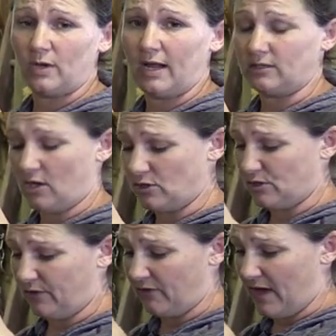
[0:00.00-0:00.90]
when I
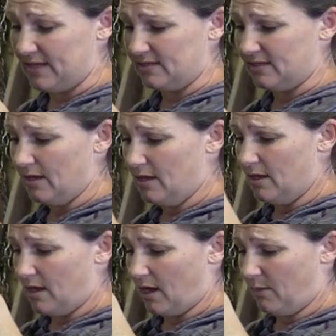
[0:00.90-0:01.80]
touch their face.
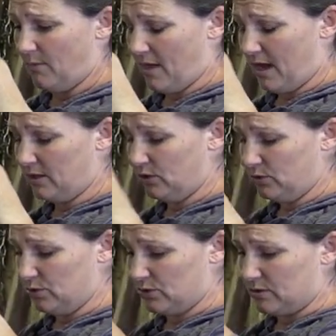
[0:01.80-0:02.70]
Um, I
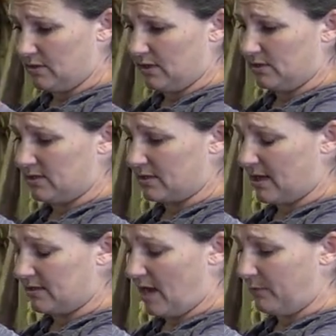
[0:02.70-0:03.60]
used this
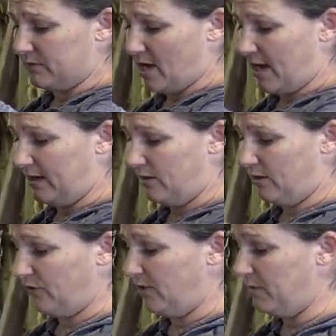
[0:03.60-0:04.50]
type of tie down
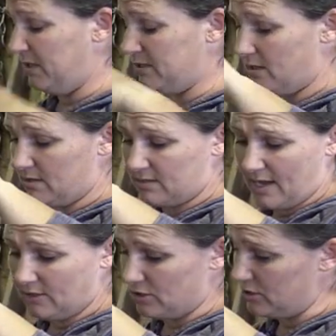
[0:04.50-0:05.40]
on Phoebe. To this
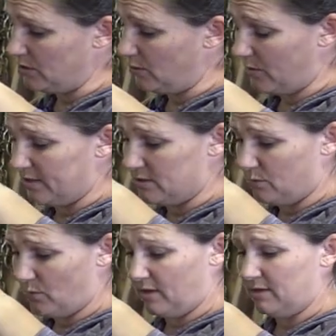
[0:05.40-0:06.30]
day, she still runs
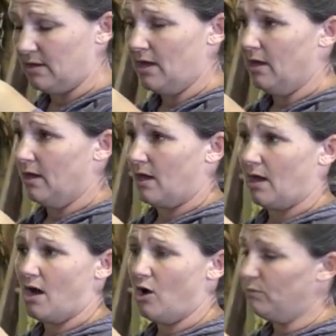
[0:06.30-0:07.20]
in one.
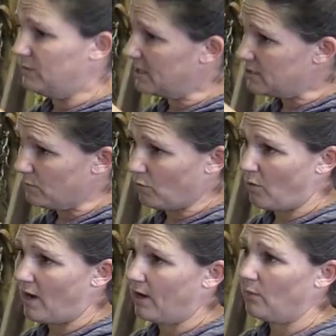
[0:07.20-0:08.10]
Uh, Hope doesn't
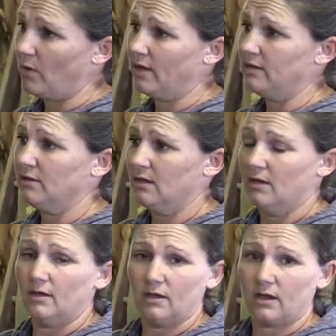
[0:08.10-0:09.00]
require one.
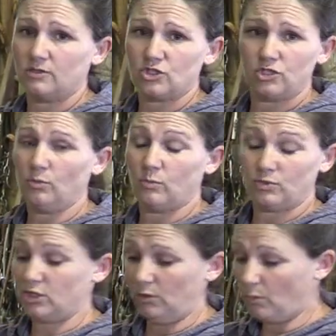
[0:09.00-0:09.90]
Uh, she
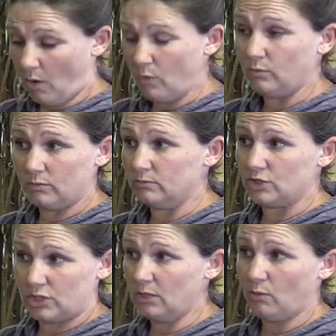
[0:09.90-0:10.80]
she won't
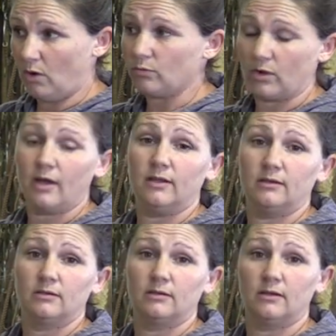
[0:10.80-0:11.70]
she won't
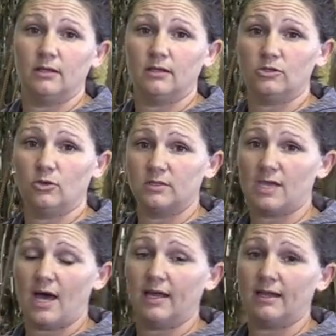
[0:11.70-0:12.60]
run into a
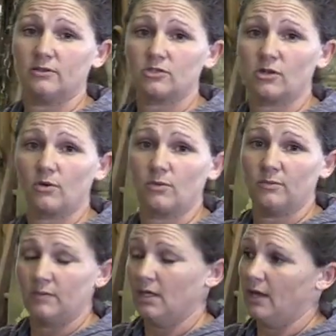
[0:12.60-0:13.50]
tie down. So
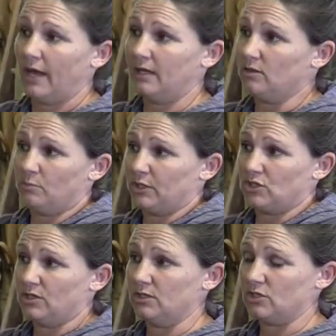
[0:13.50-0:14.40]
and,
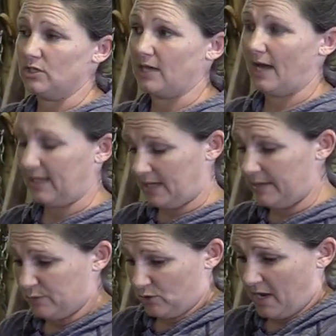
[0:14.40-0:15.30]
but she, she kind of
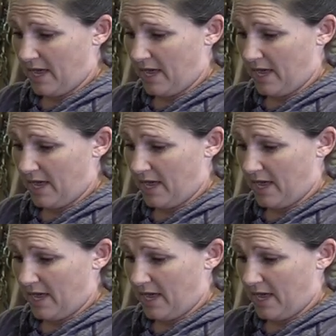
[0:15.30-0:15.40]
keeps her